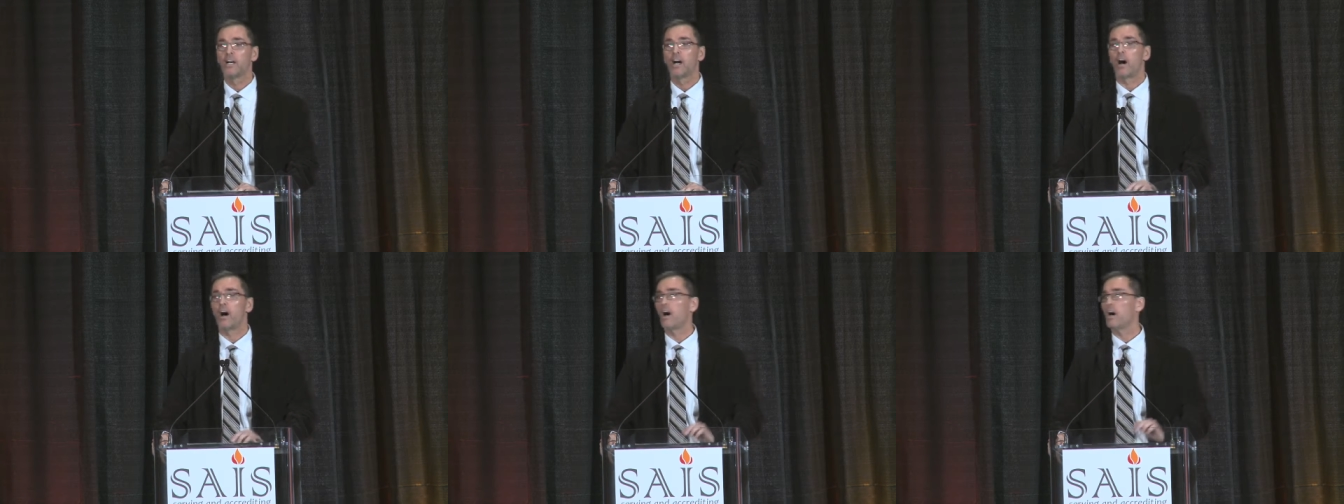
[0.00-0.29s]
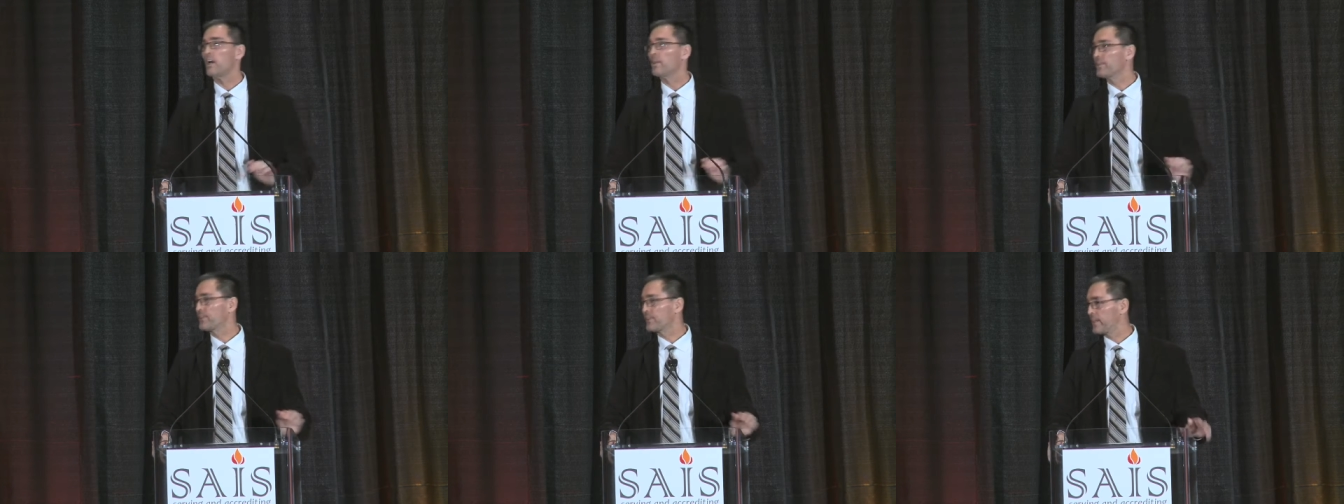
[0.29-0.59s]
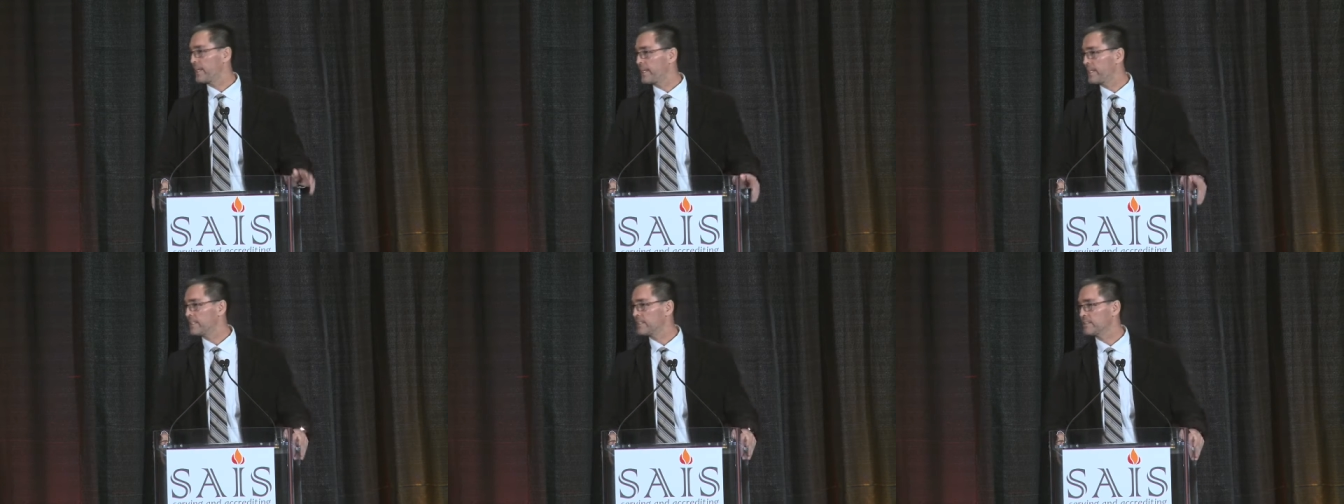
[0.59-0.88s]
All
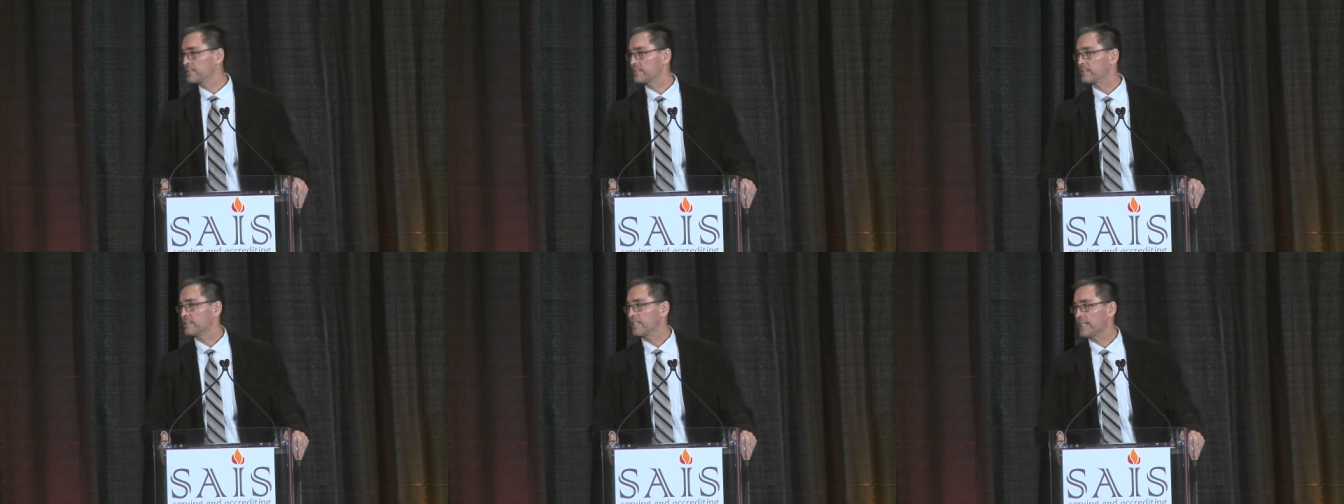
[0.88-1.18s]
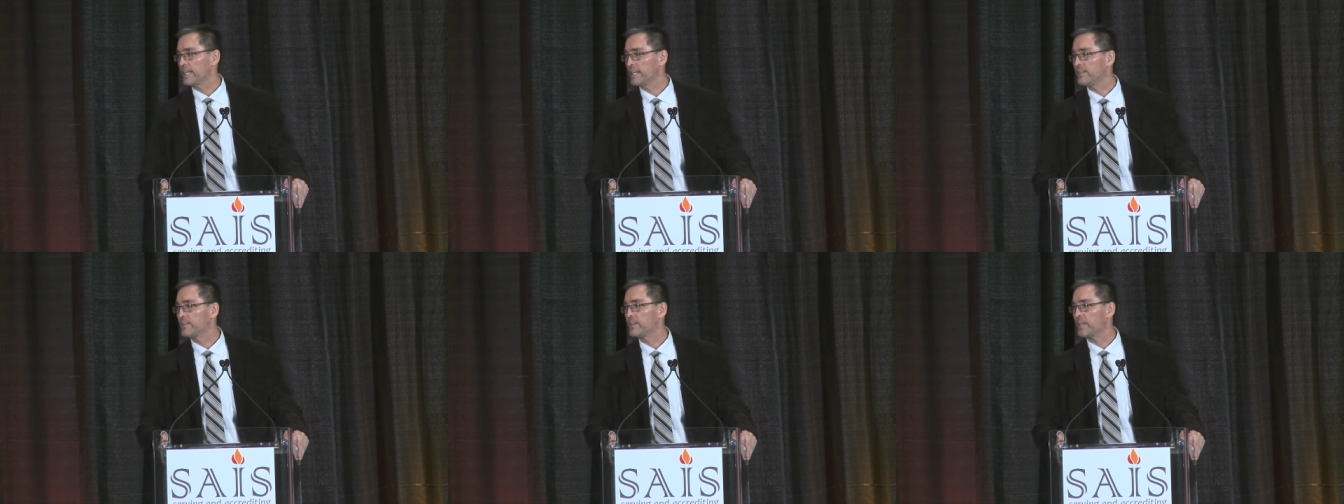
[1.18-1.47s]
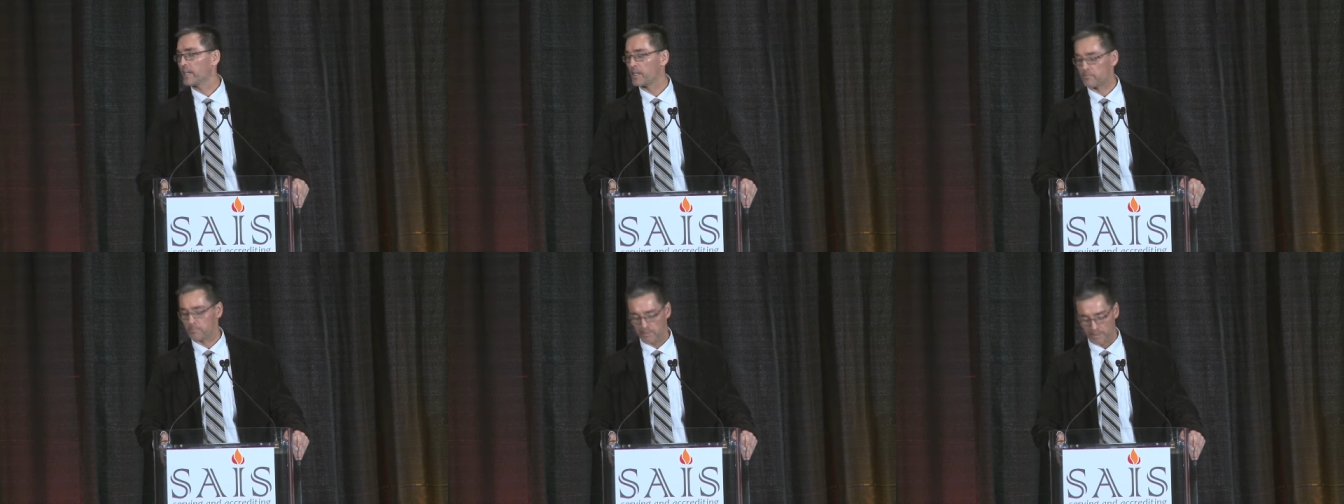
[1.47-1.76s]
things in
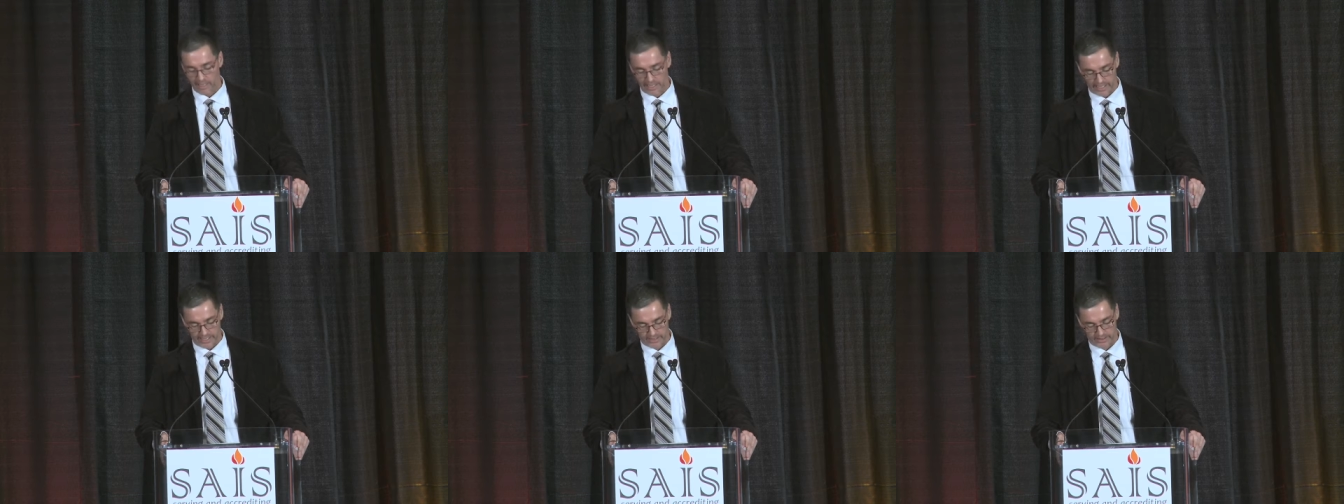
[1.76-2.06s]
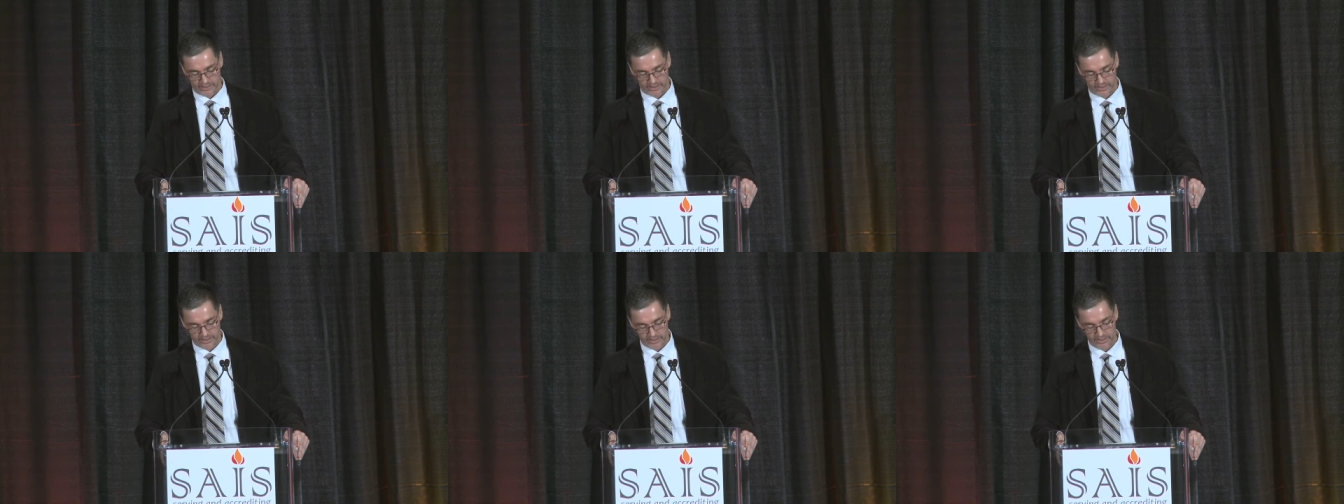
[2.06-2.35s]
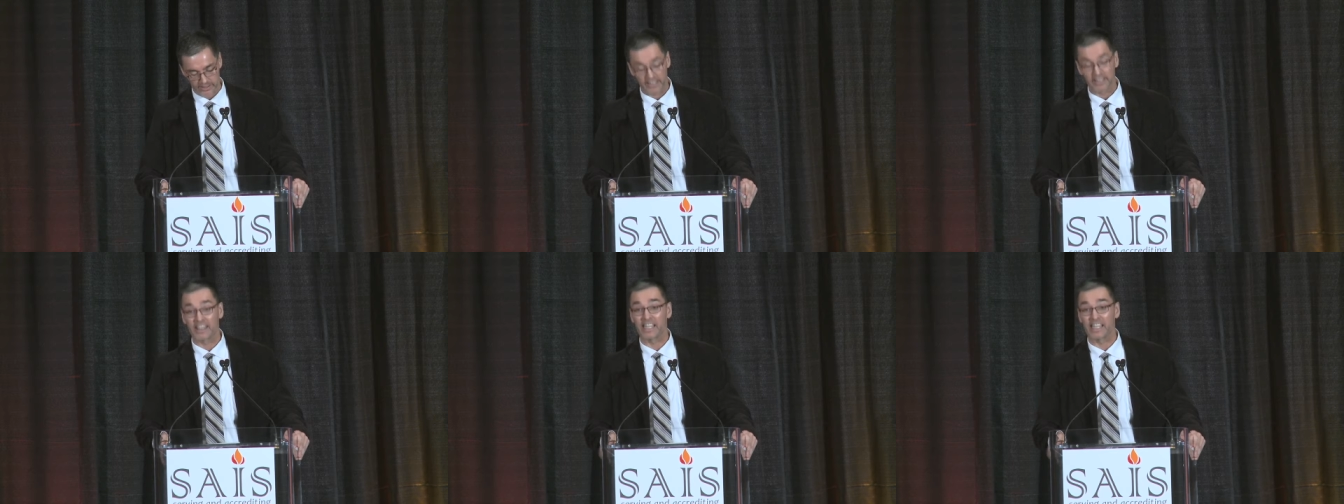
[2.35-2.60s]
their place.